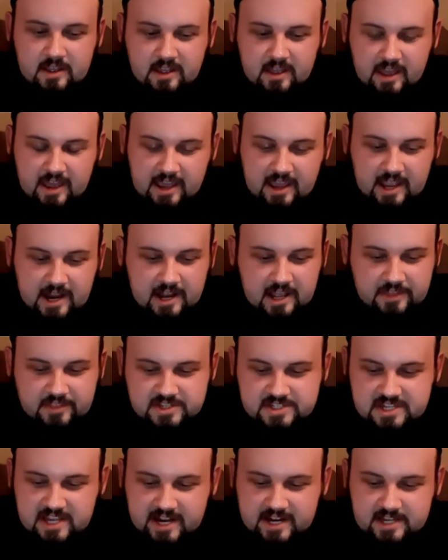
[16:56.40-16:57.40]
And
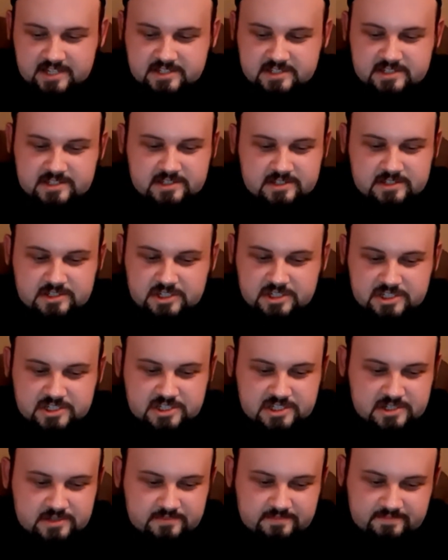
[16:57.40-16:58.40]
this deck is
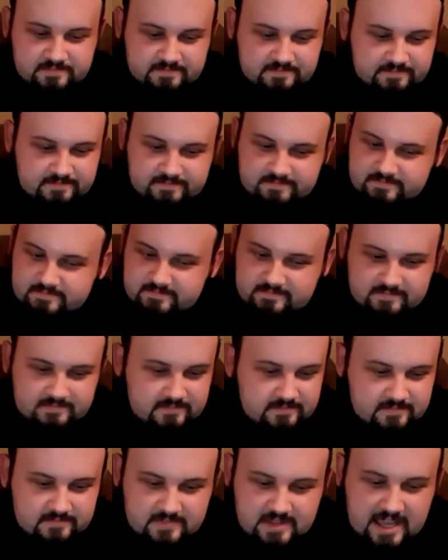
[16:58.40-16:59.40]
just
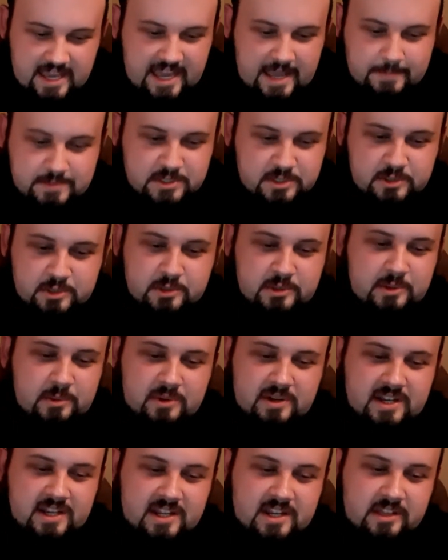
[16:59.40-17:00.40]
absolutely
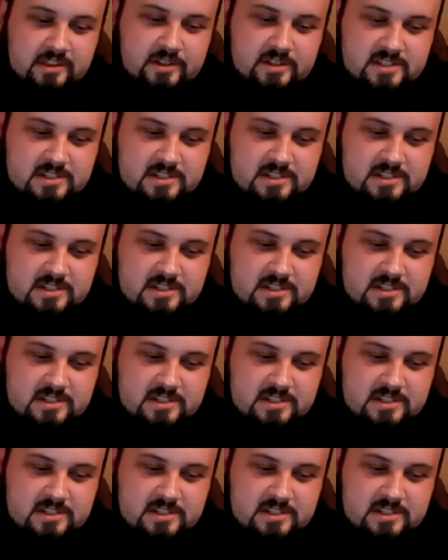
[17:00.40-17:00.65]
ridiculous.